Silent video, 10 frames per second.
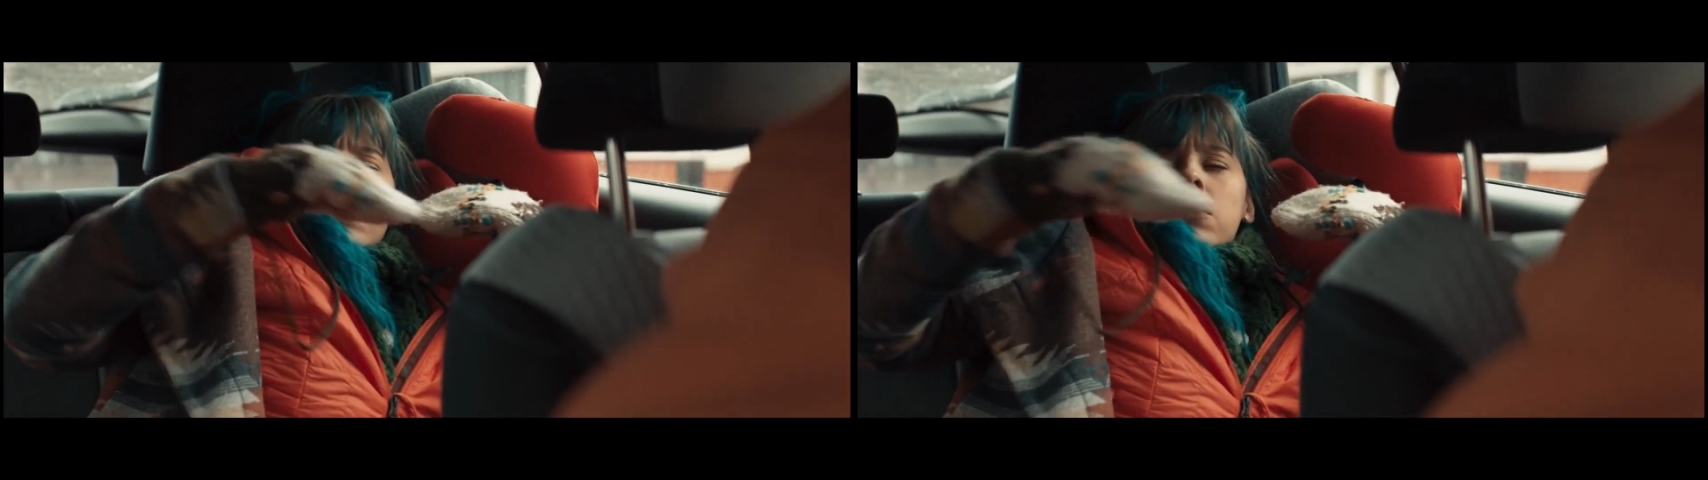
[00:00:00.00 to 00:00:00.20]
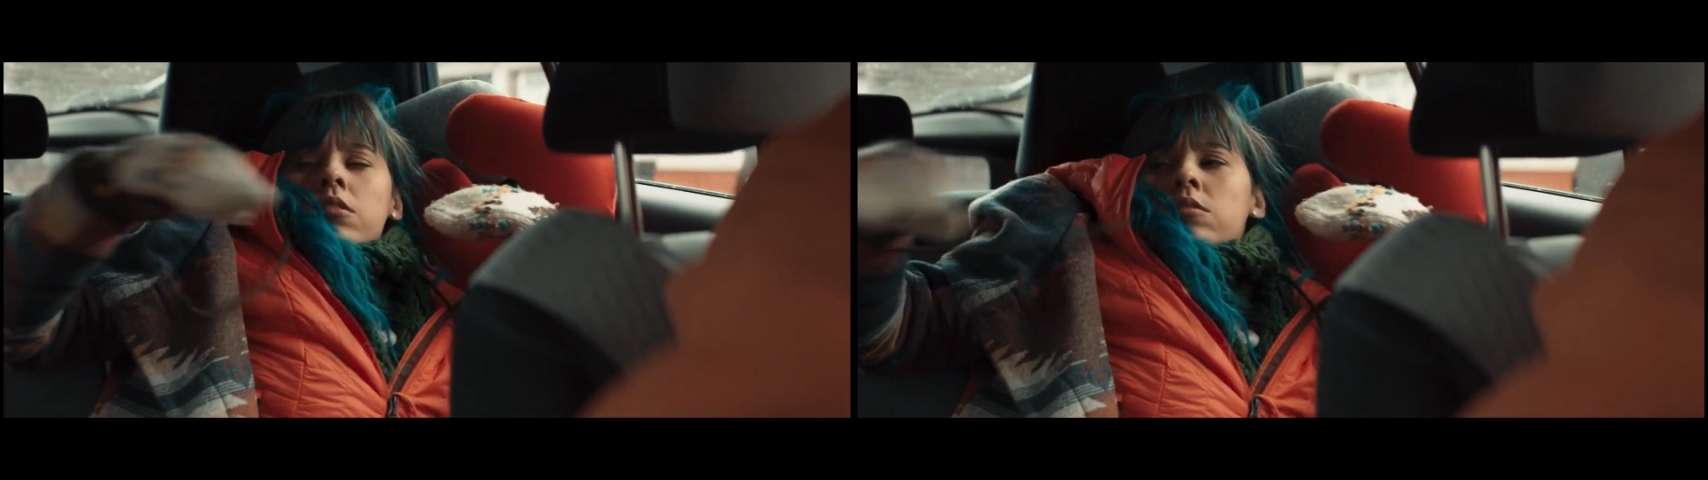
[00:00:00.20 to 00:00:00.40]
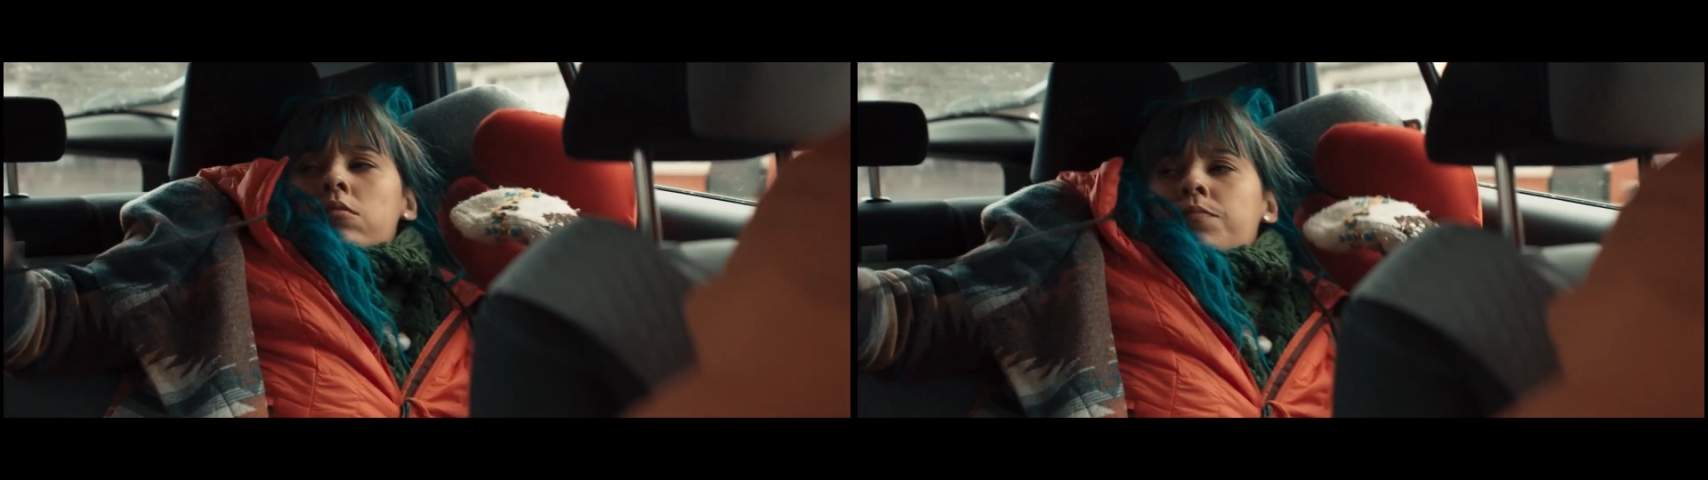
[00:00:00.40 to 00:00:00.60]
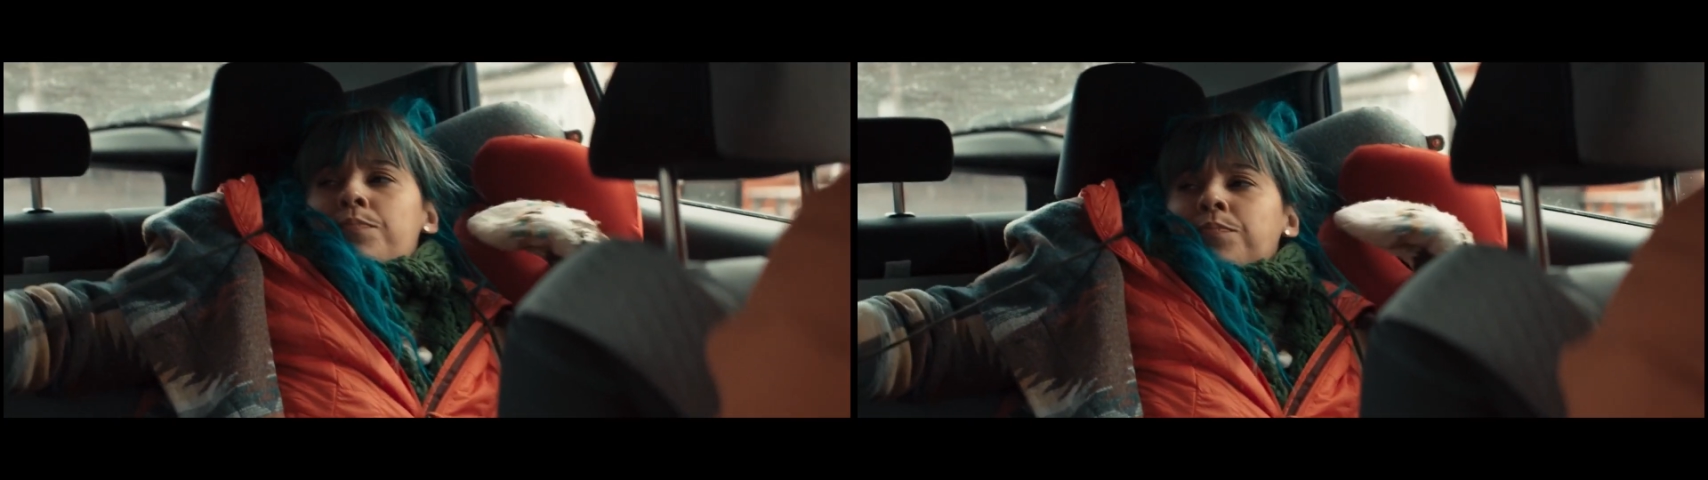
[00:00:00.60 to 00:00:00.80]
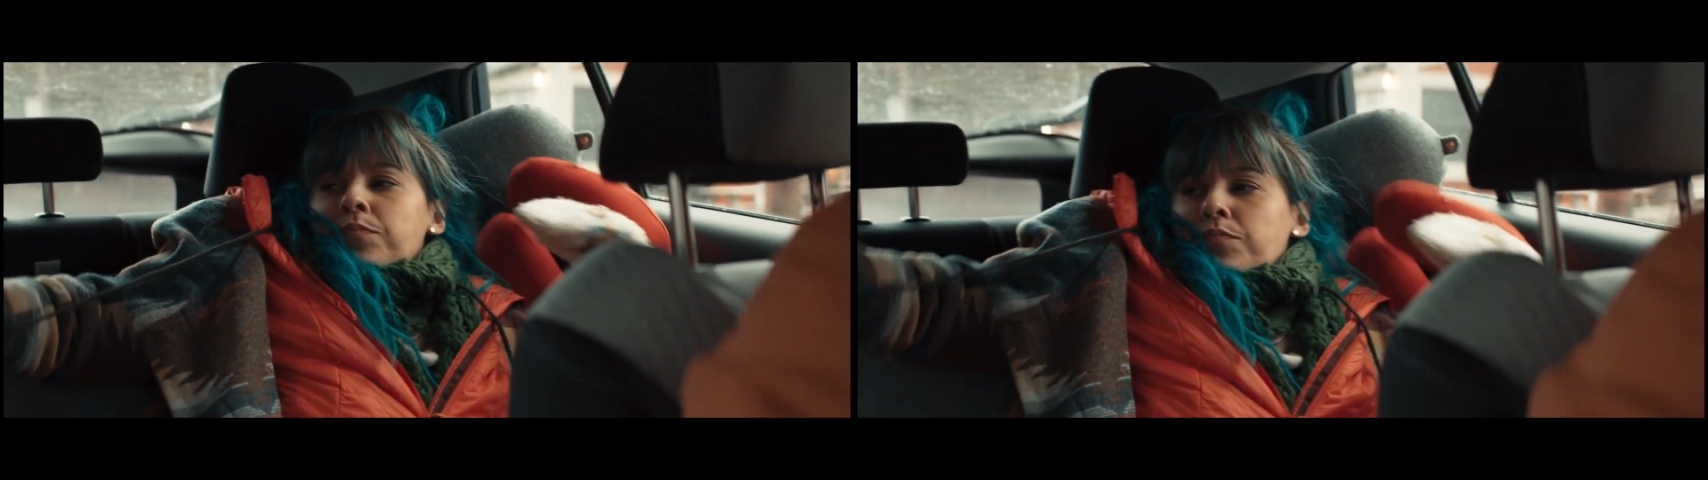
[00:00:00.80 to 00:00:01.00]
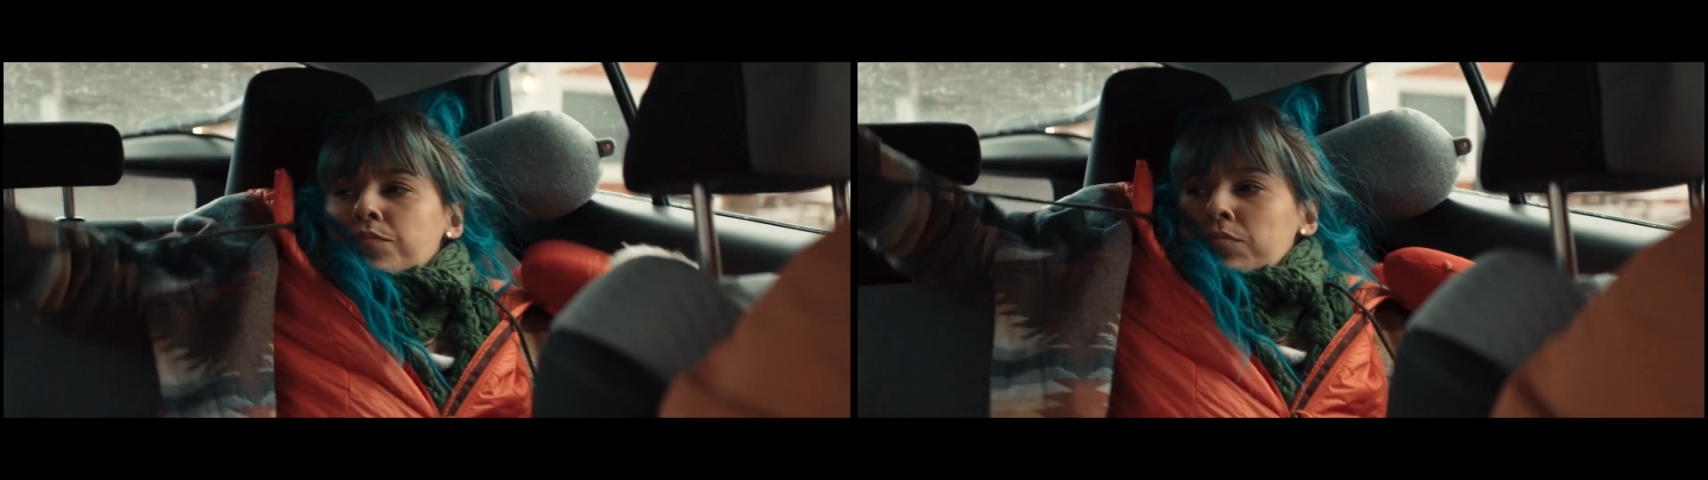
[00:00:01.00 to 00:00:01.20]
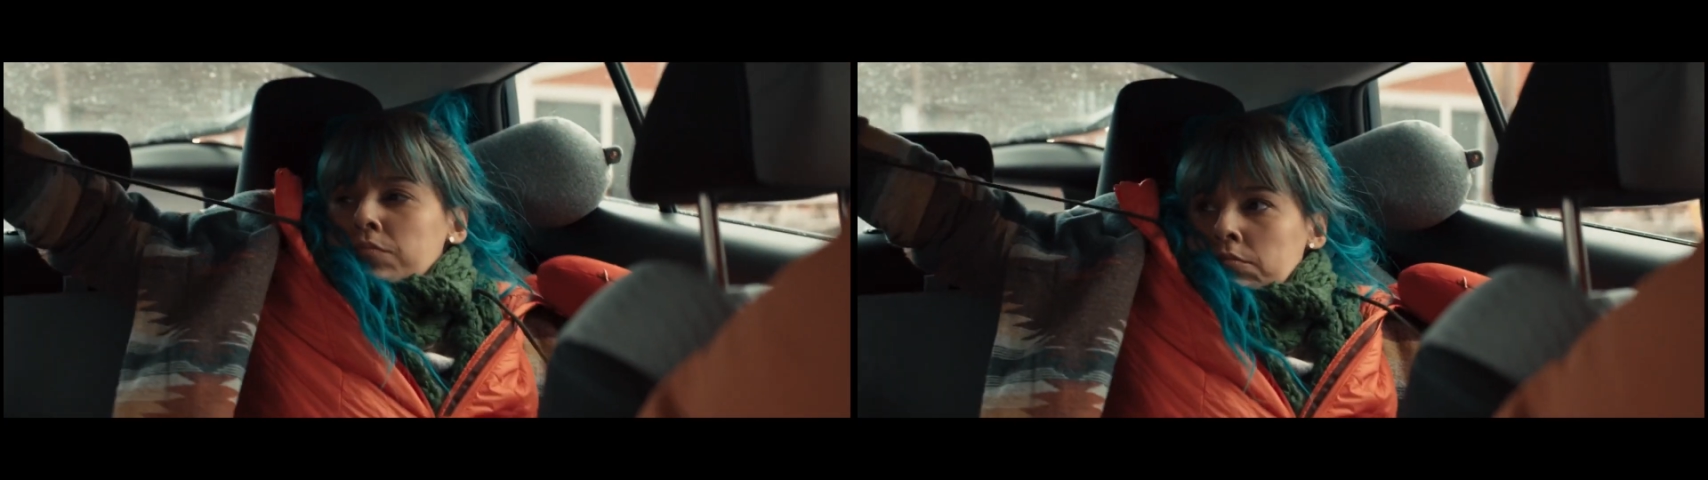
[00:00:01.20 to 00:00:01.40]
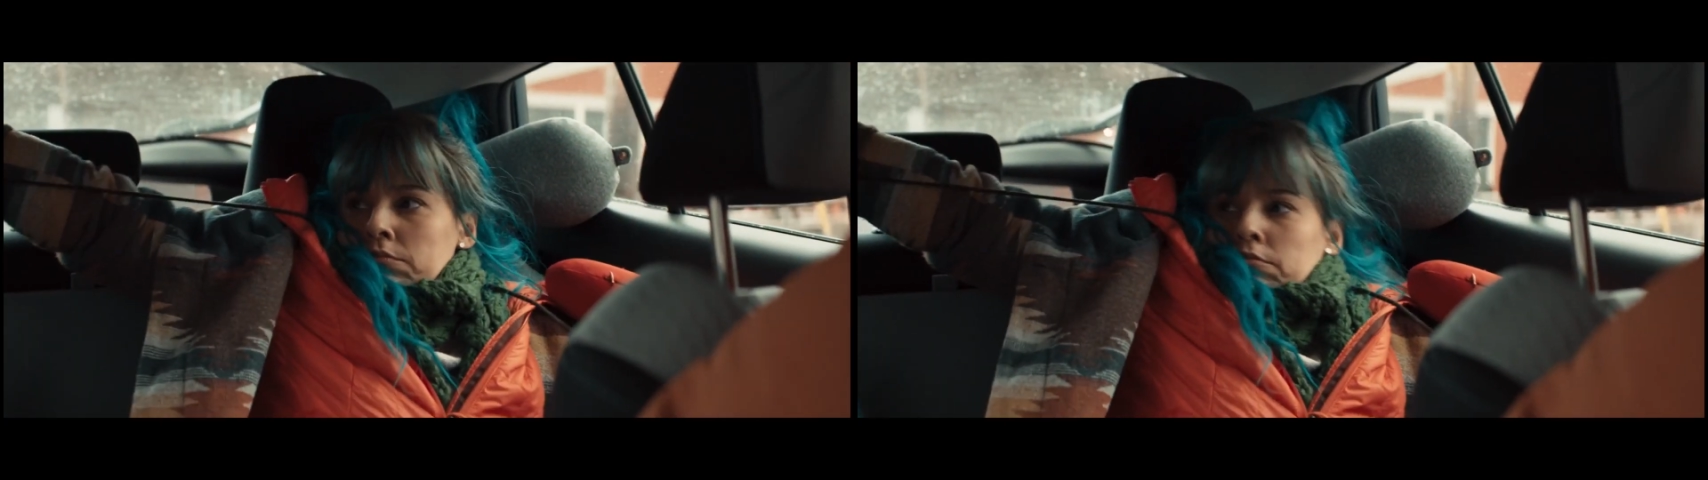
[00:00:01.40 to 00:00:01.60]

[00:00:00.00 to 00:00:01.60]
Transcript: that allows them to travel to a